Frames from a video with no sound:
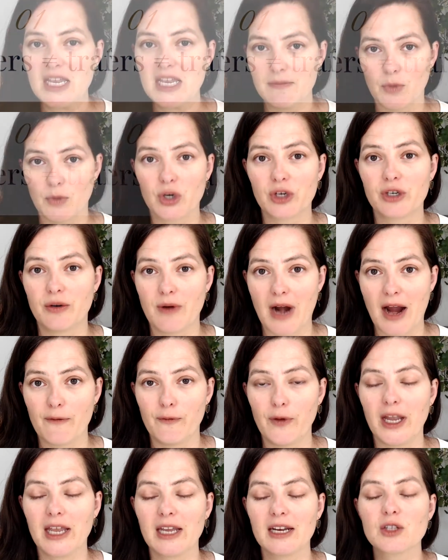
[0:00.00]
more
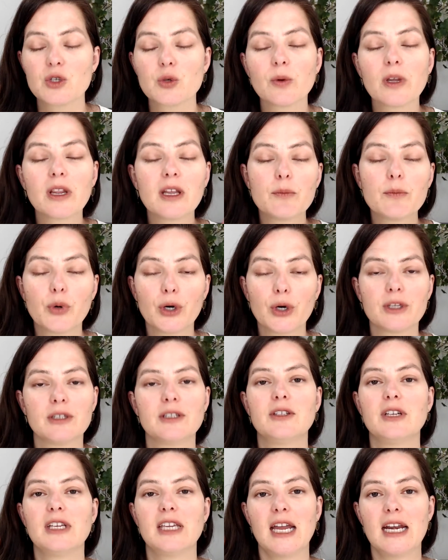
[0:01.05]
traffic. And it's really important
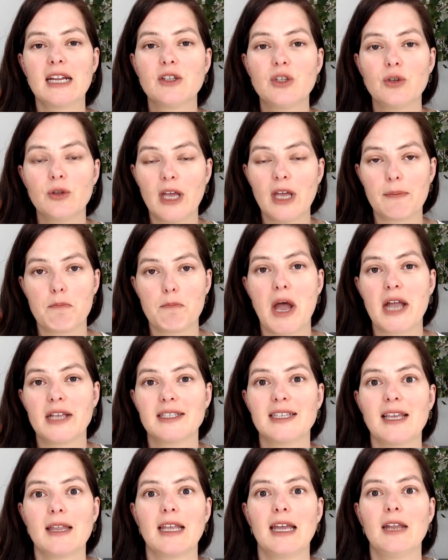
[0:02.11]
to get into that
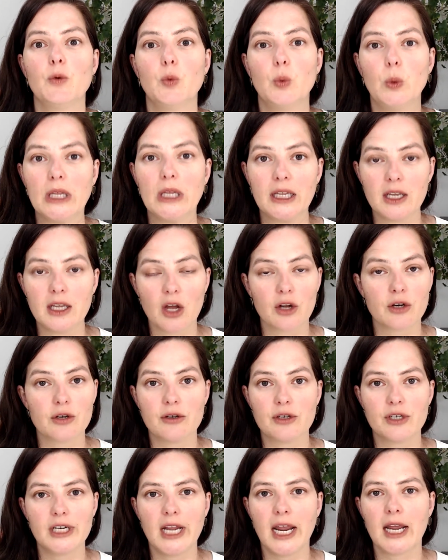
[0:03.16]
mindset and really
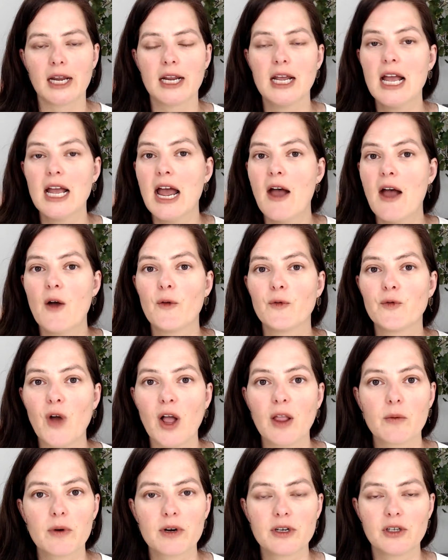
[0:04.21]
understand.
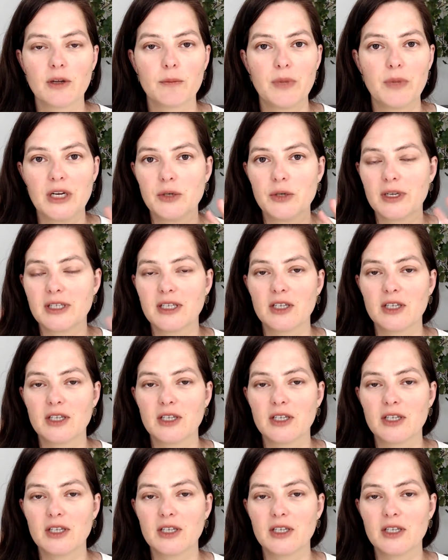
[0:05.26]
Followers on Pinterest is